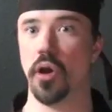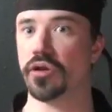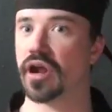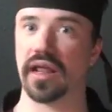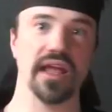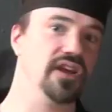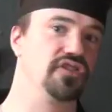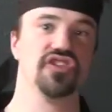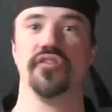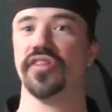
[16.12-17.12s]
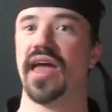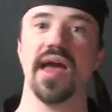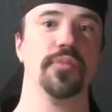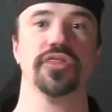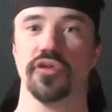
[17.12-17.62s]
oh, you're gonna hit yourself in the
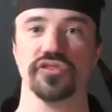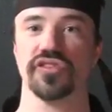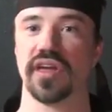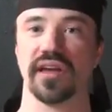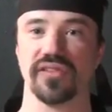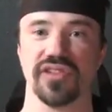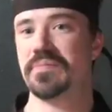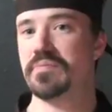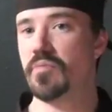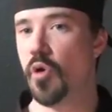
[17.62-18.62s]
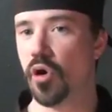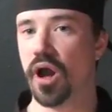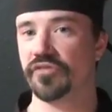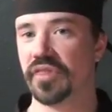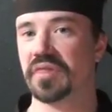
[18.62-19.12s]
head with those things. More
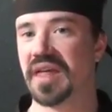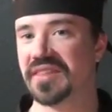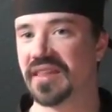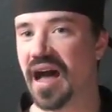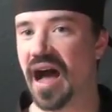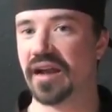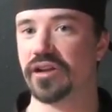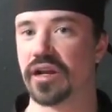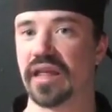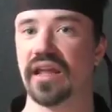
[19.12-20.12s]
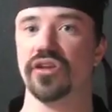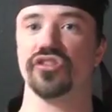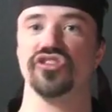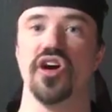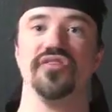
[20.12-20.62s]
often than not, you're gonna hit
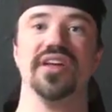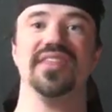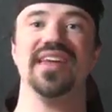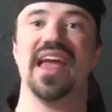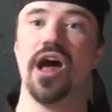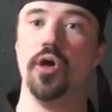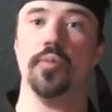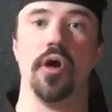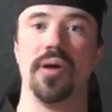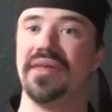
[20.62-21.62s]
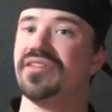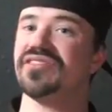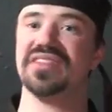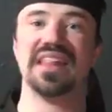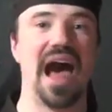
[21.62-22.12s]
yourself in the elbow, and
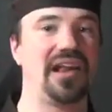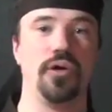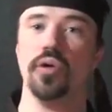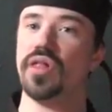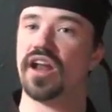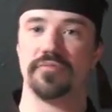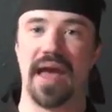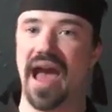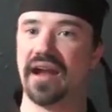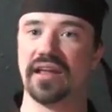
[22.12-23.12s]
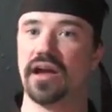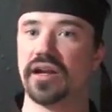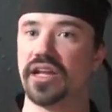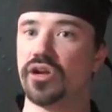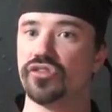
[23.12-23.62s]
there's not a whole lot of padding
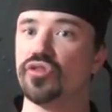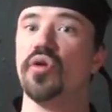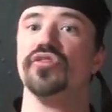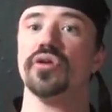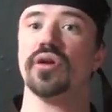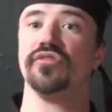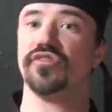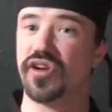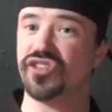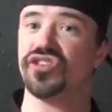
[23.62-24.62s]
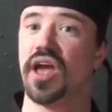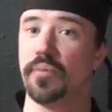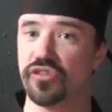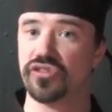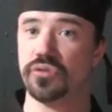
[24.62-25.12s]
on here, so if you're a
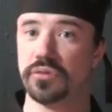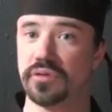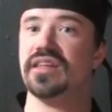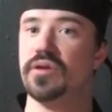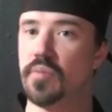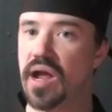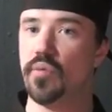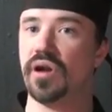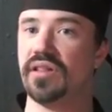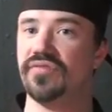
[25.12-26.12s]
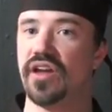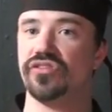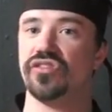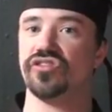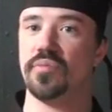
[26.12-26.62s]
first-time student, you might want to
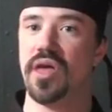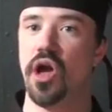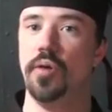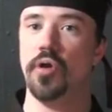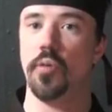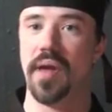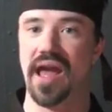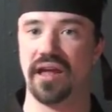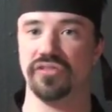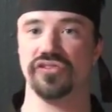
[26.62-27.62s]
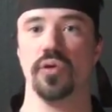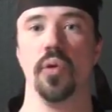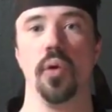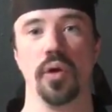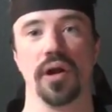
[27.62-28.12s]
invest in some elbow pads.
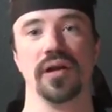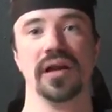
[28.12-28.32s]
Or